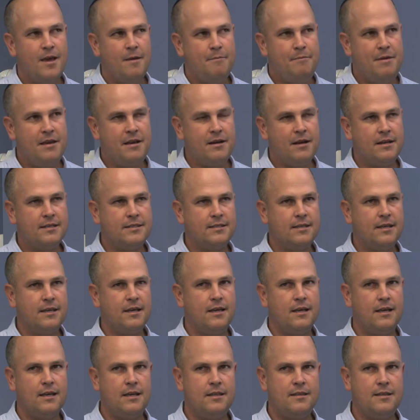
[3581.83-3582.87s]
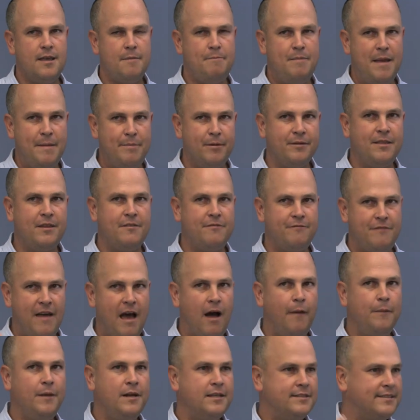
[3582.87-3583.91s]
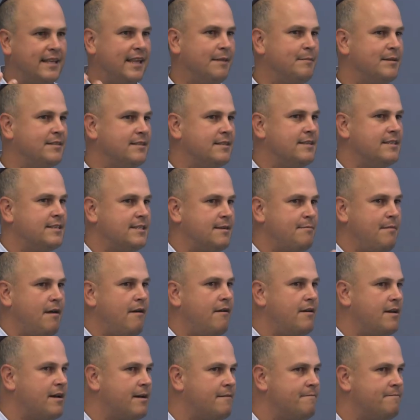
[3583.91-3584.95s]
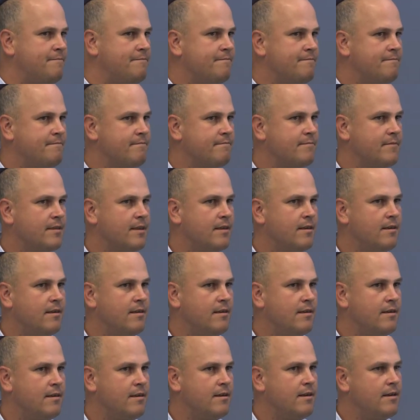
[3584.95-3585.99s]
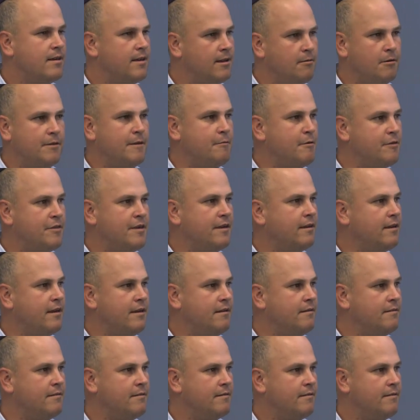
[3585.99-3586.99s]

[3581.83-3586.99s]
because the people that founded a settlement in the Samaria, you know what they were thinking?